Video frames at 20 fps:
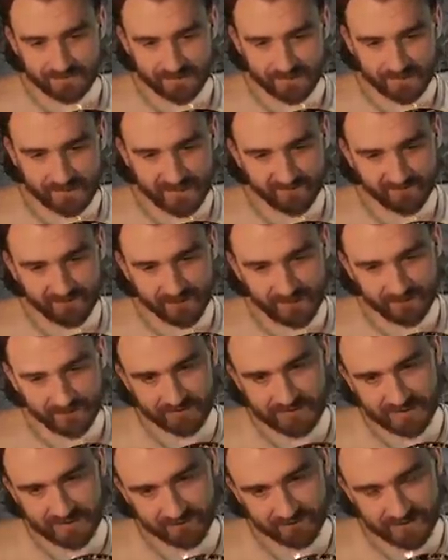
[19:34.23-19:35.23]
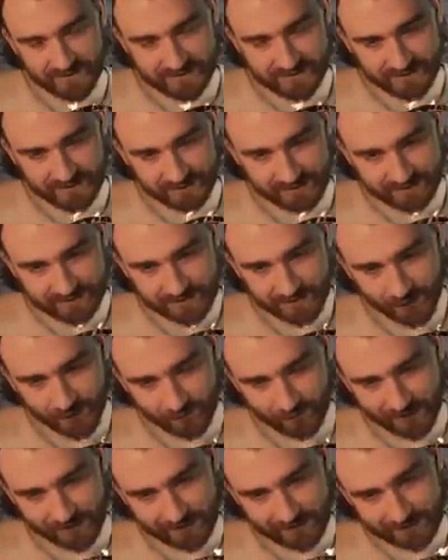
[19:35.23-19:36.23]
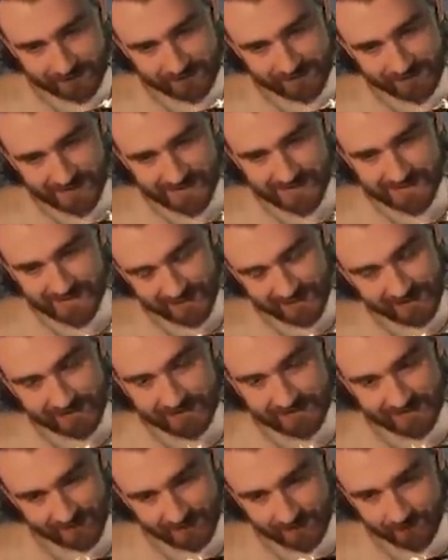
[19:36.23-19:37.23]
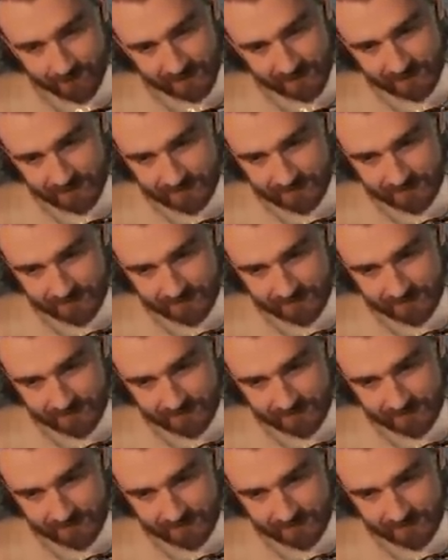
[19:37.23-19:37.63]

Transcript: Never ever have I seen this card played. A single time.